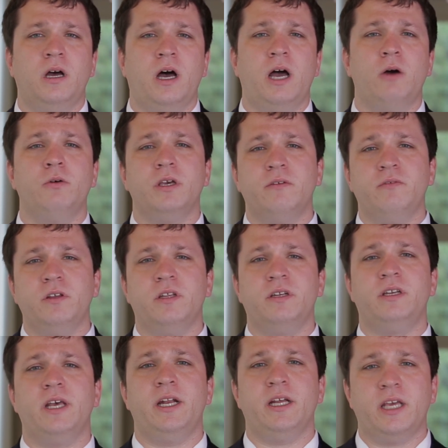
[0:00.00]
I will give you the
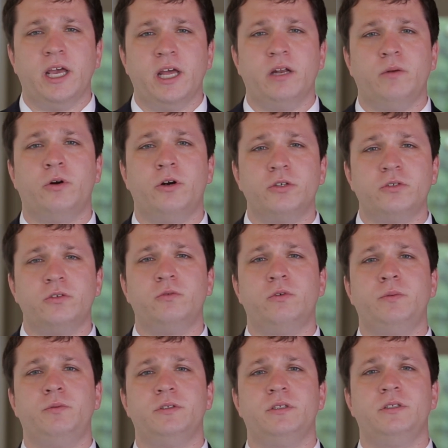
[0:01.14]
dedicated personal
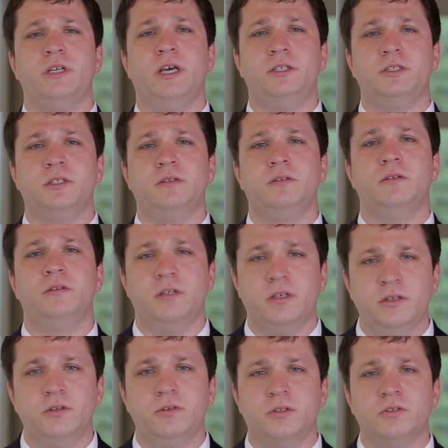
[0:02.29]
representation that
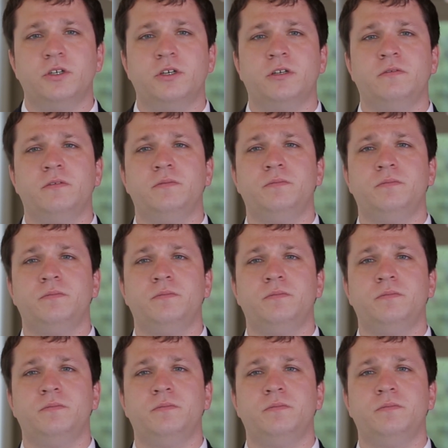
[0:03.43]
you deserve.